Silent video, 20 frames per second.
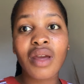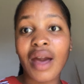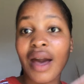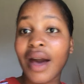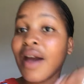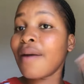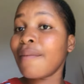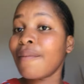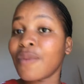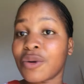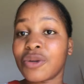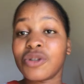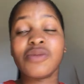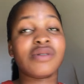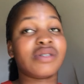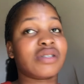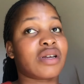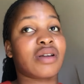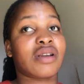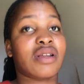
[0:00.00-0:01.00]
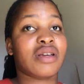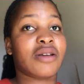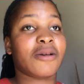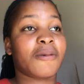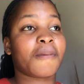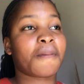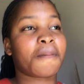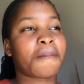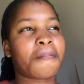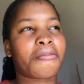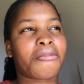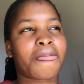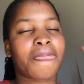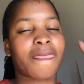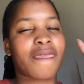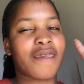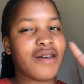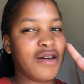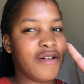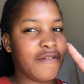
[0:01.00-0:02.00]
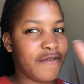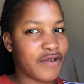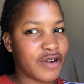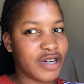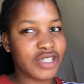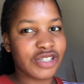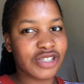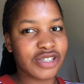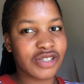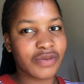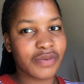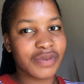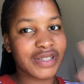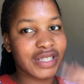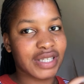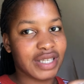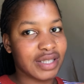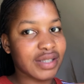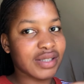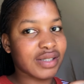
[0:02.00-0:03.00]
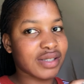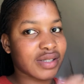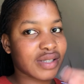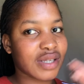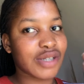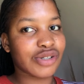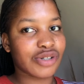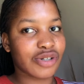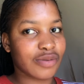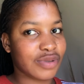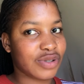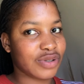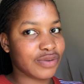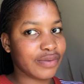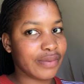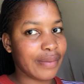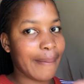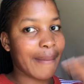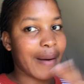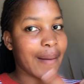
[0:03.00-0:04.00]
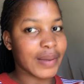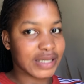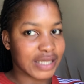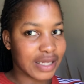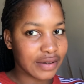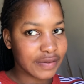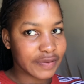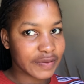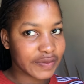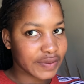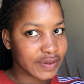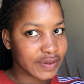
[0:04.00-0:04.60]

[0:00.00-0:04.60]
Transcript: I am going to be starting afresh with the kids in term two by myself,